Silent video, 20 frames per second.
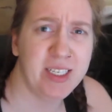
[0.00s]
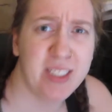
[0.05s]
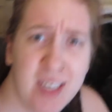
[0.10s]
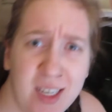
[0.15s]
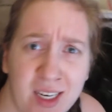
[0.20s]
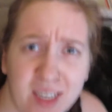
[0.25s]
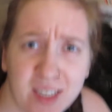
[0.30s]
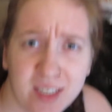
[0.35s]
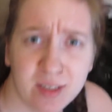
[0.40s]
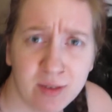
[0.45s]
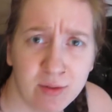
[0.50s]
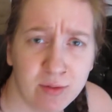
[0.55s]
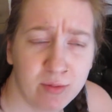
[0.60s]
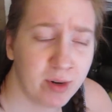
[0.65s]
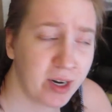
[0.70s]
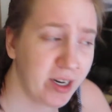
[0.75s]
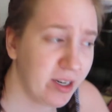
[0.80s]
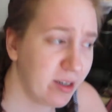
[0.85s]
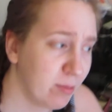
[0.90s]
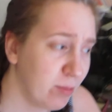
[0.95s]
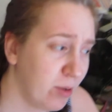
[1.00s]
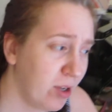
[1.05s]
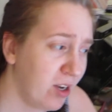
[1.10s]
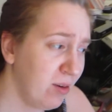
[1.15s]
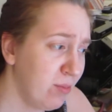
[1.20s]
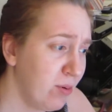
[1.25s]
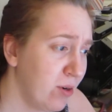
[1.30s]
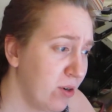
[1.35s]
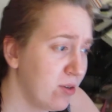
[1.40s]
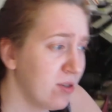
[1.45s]
I did write a
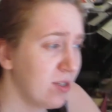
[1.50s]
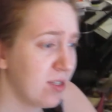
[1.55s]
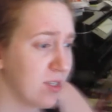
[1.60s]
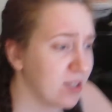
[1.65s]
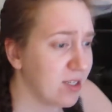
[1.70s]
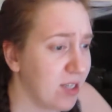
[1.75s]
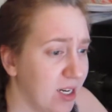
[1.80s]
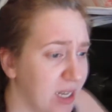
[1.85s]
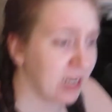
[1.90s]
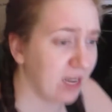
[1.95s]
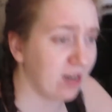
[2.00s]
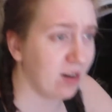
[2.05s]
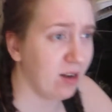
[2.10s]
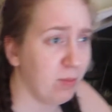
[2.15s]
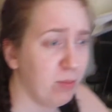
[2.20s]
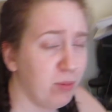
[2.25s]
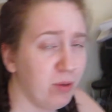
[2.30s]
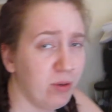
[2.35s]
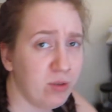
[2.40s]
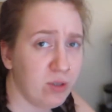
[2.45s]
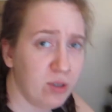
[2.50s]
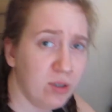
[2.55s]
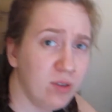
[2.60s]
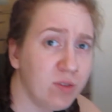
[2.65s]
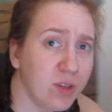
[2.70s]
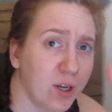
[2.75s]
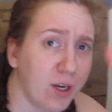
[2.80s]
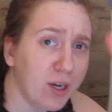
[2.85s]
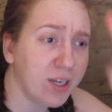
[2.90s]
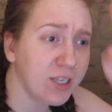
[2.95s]
blog post and upload 2
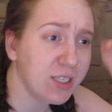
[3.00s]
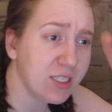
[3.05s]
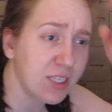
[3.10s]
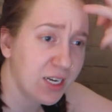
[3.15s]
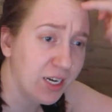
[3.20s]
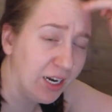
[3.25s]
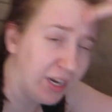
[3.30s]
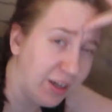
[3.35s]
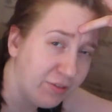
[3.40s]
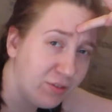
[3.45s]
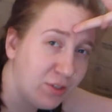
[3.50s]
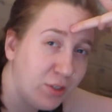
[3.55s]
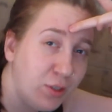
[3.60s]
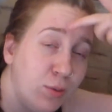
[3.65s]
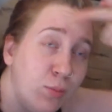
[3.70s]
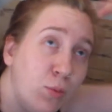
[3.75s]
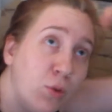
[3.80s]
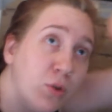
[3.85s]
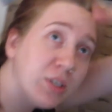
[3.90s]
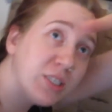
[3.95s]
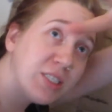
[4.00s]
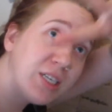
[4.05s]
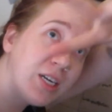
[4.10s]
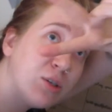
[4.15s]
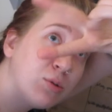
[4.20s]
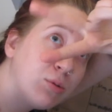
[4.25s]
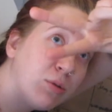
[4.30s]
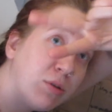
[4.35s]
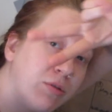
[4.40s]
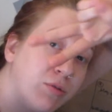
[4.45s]
vlogs, and I have 2 more
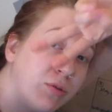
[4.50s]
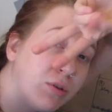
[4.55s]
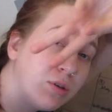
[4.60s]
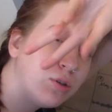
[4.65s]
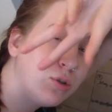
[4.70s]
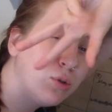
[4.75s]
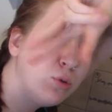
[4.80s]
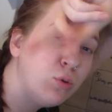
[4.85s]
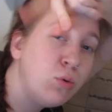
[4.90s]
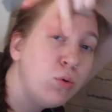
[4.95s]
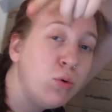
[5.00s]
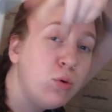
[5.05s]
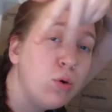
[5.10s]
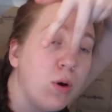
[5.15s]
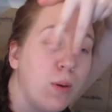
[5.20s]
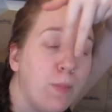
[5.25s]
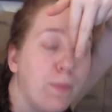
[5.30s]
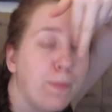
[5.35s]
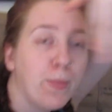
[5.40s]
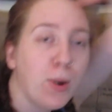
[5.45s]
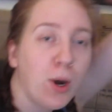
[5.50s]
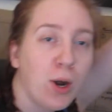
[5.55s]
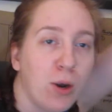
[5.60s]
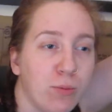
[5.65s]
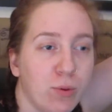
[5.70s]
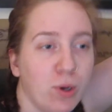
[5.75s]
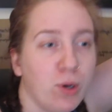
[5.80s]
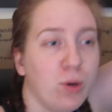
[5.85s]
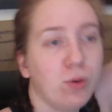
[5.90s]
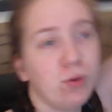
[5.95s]
scheduled for
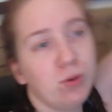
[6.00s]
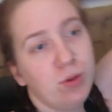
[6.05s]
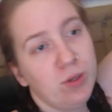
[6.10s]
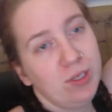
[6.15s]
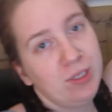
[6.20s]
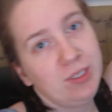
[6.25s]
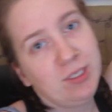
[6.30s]
tomorrow.